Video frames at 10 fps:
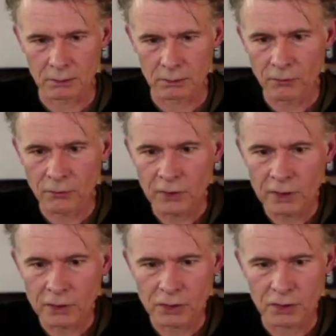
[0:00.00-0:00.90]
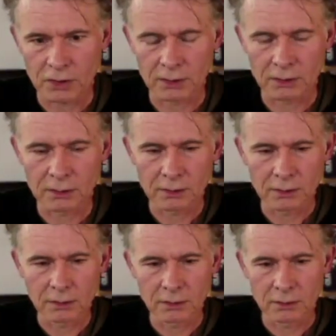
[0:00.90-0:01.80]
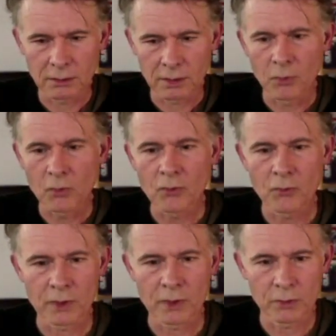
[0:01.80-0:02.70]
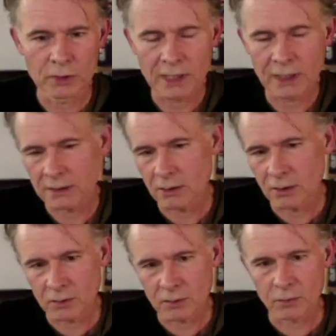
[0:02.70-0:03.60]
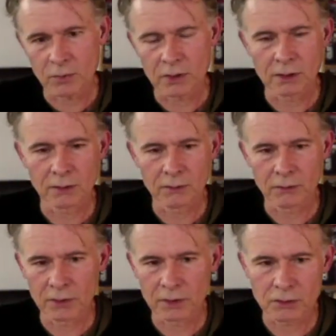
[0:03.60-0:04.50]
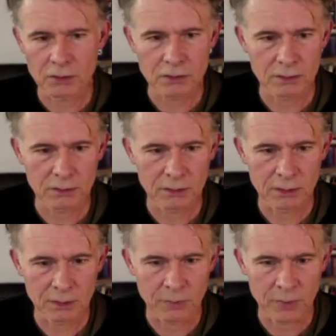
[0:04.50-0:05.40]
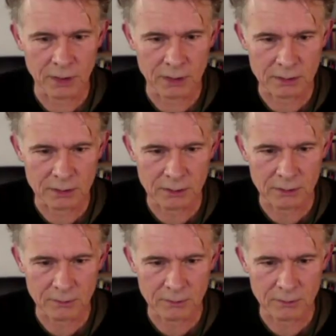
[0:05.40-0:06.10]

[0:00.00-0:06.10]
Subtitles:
finishing a movement which has not been finished in the past.